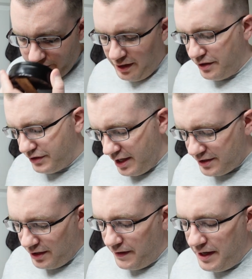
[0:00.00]
Now the
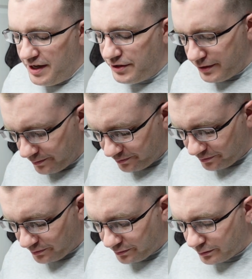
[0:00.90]
scent on this
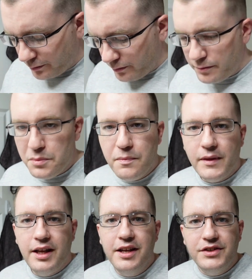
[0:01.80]

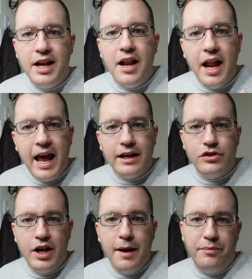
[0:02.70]
is a
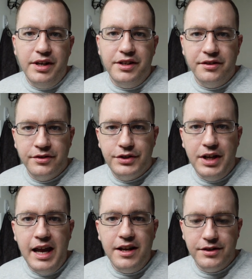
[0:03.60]
Nag Champa
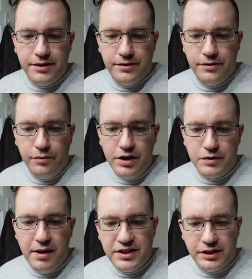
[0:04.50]
scent,
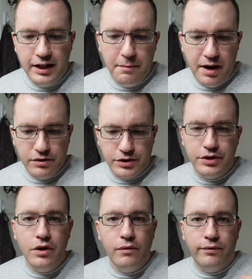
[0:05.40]
which basically amounts
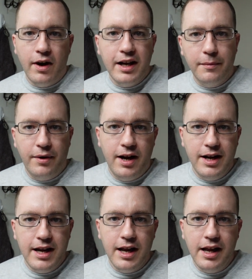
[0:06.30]
to
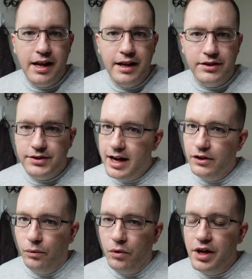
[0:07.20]
frangipani and
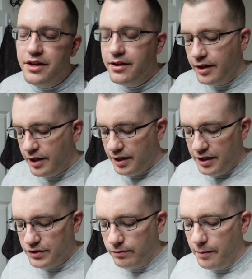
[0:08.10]
sandalwood
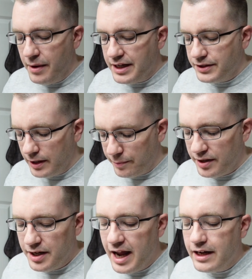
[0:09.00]
is what makes
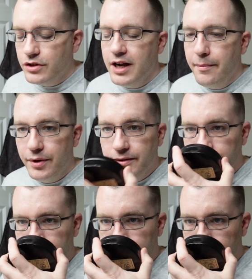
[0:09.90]
up Nag Champa.